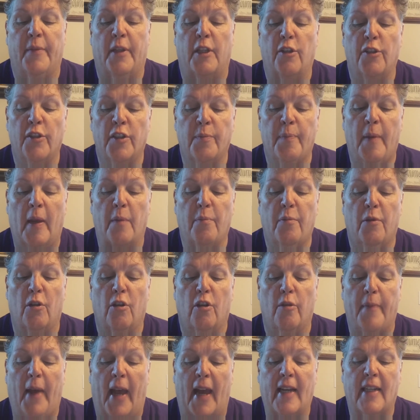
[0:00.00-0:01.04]
the newspaper
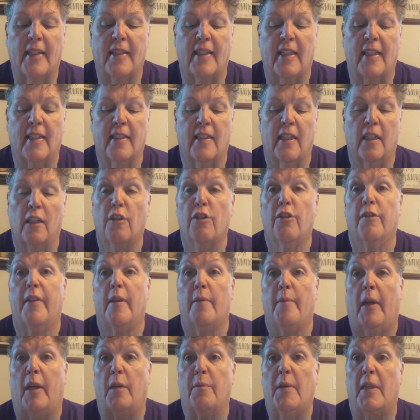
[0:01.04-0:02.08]
or magazines and glue
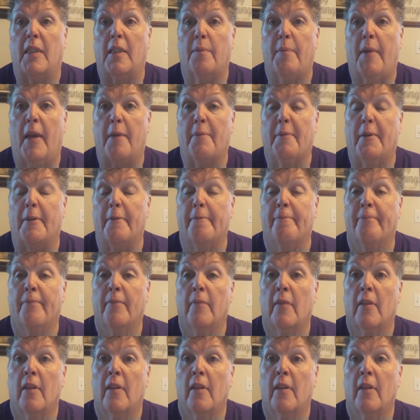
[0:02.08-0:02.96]
them on a piece of paper.